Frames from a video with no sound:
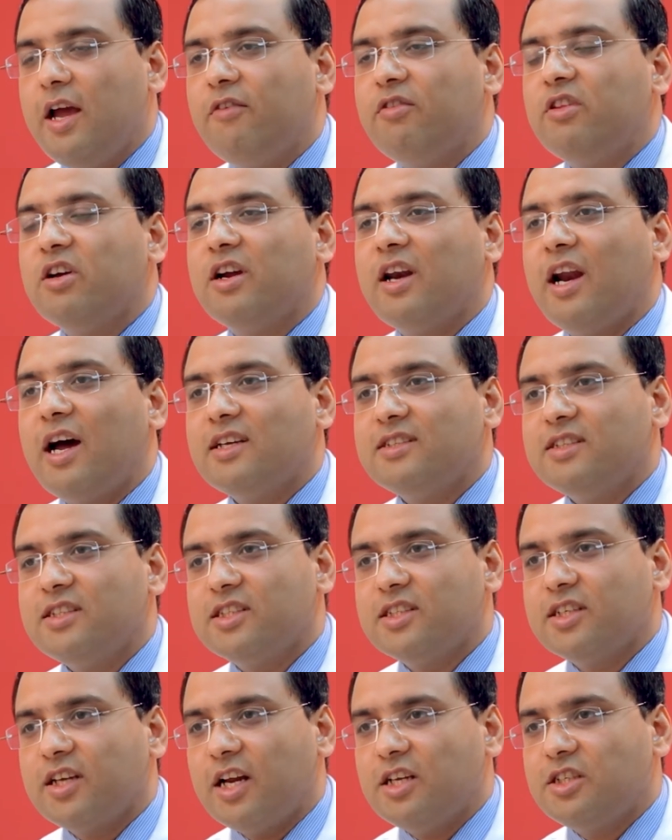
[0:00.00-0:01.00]
If the glass is
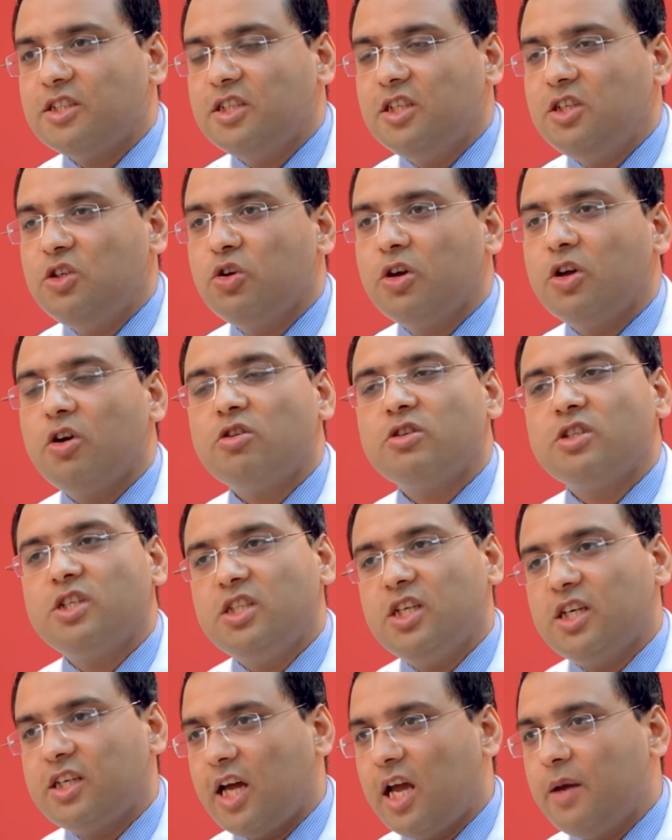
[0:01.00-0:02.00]
scratchy, you cannot see
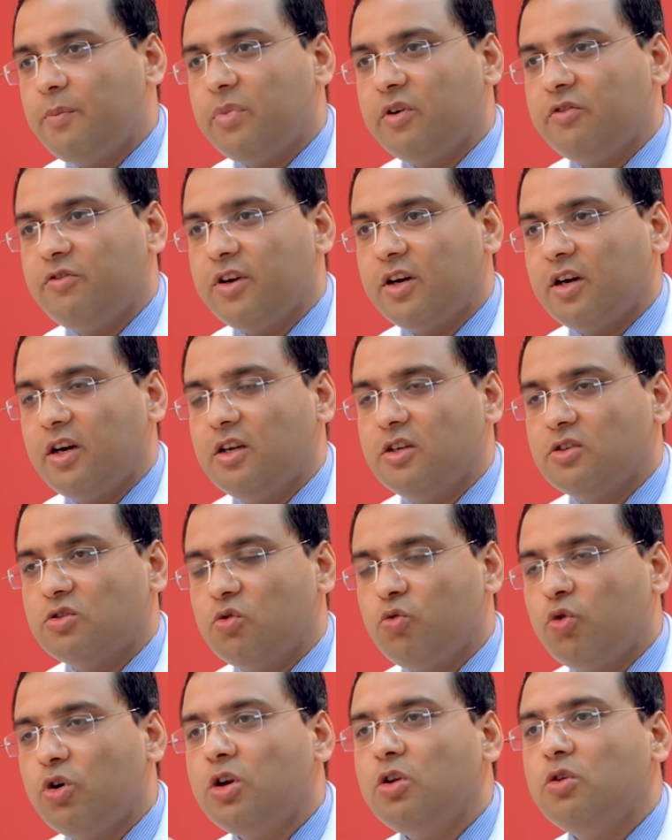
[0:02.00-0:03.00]
the time perfectly.
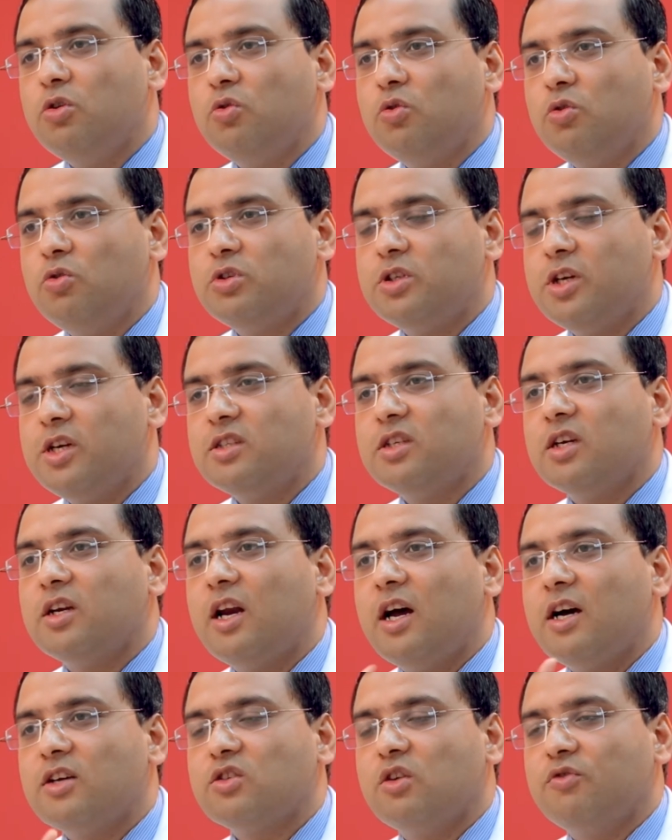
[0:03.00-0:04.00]
So what do? You change the
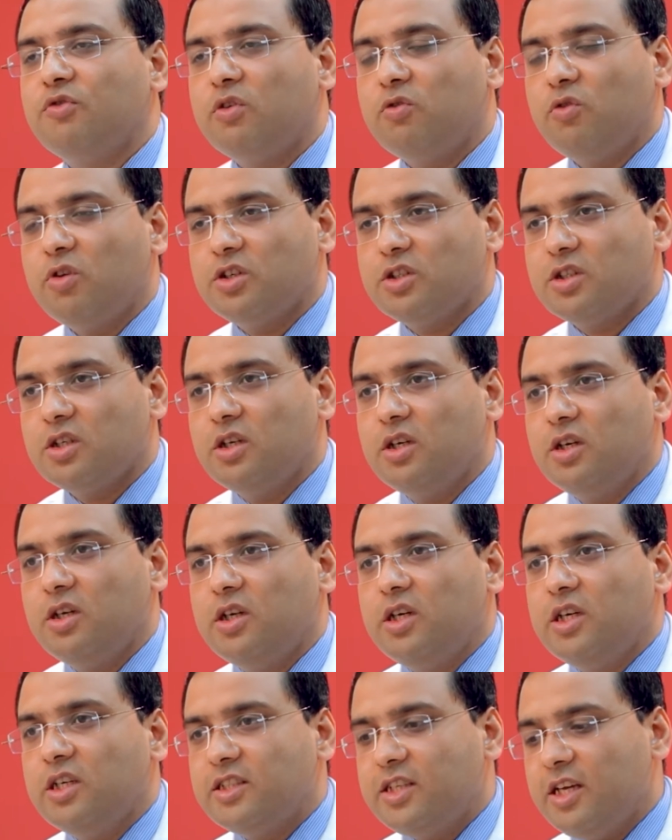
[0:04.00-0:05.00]
glass of your watch.
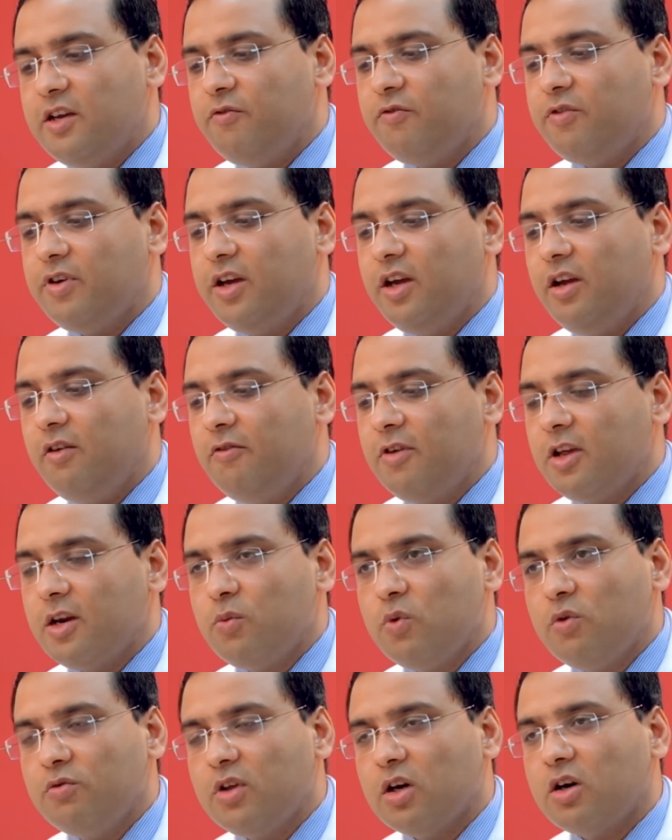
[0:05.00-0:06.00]
Same way, we
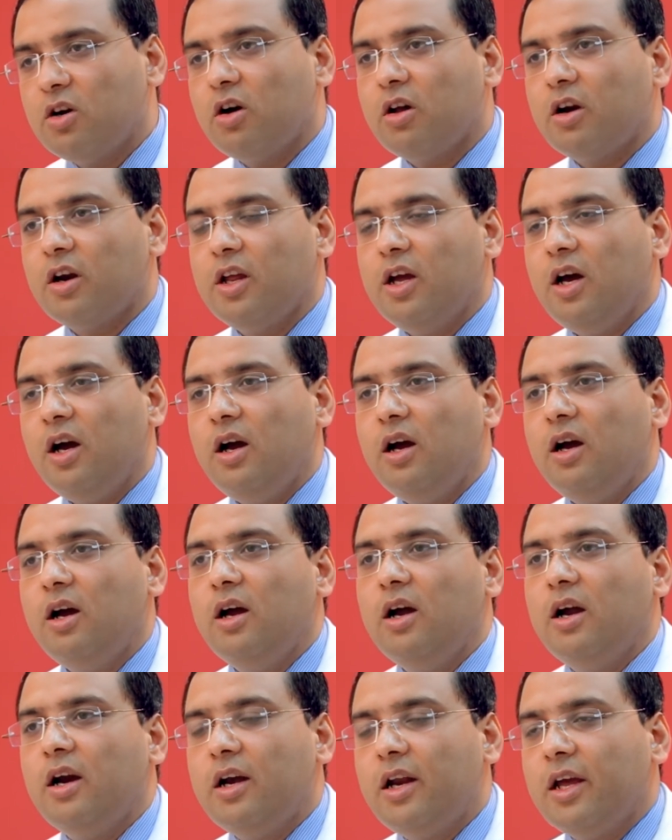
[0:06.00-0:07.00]
remove the cornea,
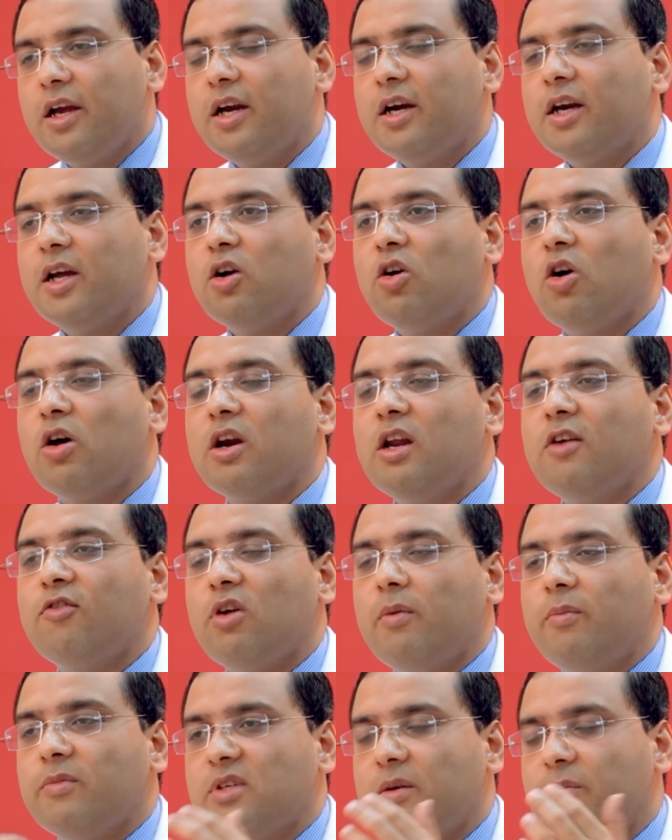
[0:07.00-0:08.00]
take it a cornea
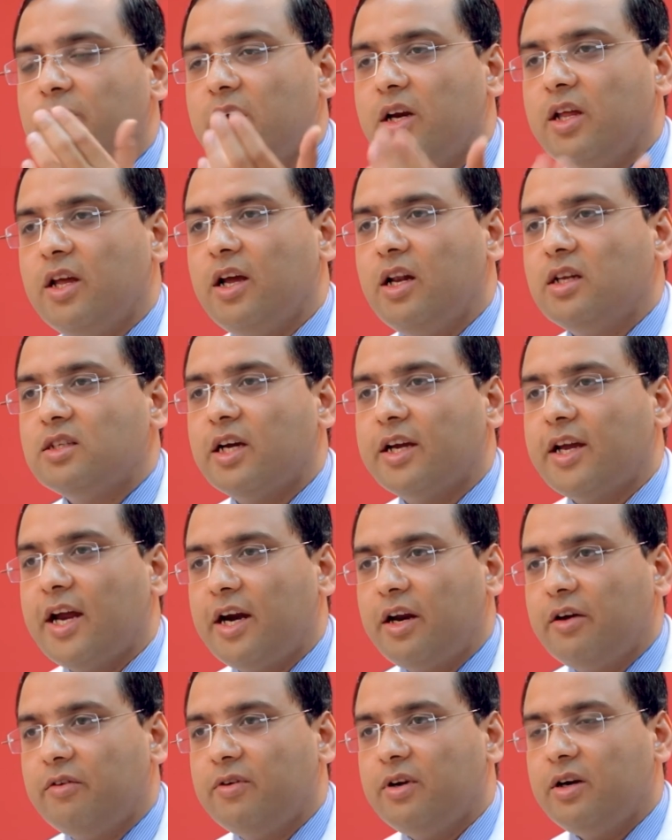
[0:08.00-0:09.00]
from somebody else, a
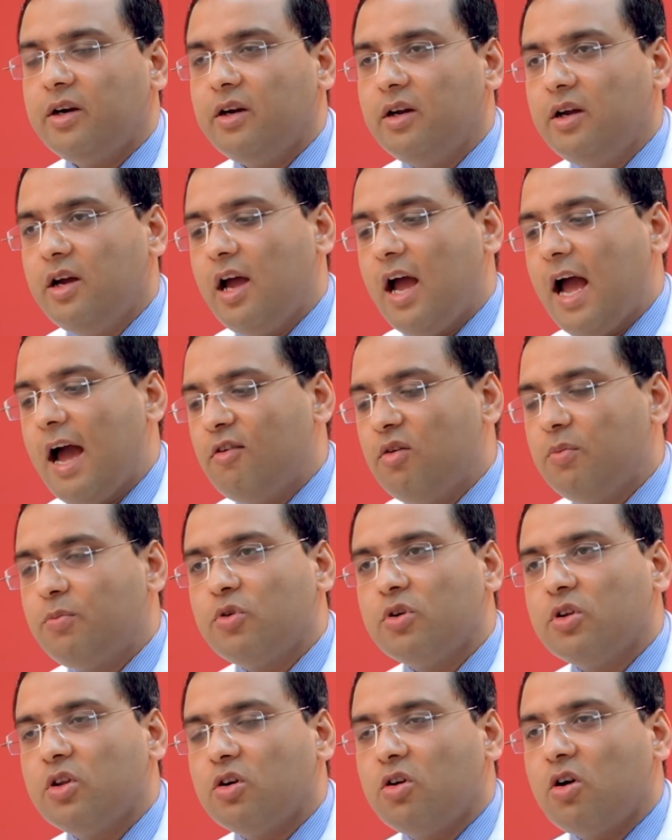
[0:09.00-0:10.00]
cadaver, and you
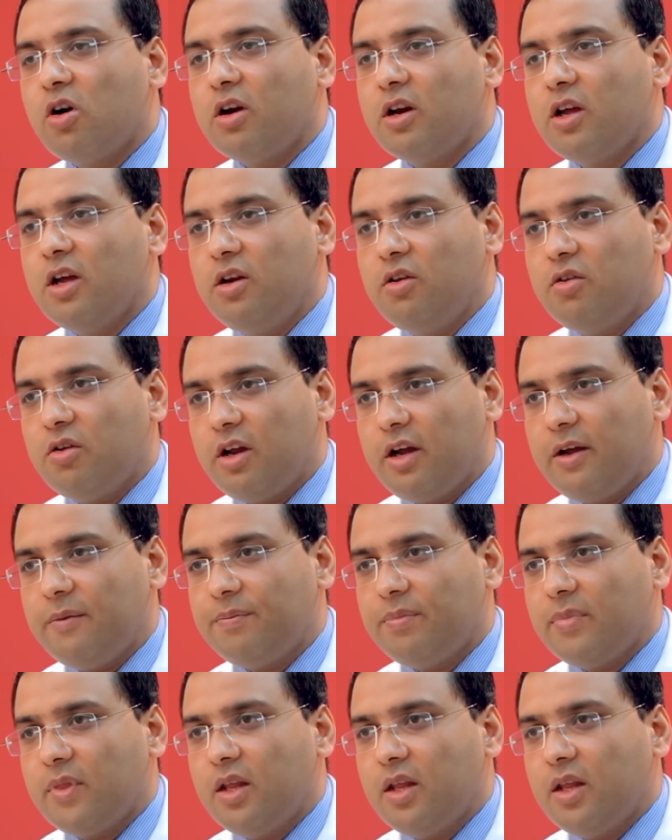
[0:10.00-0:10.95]
put the cornea in your eye.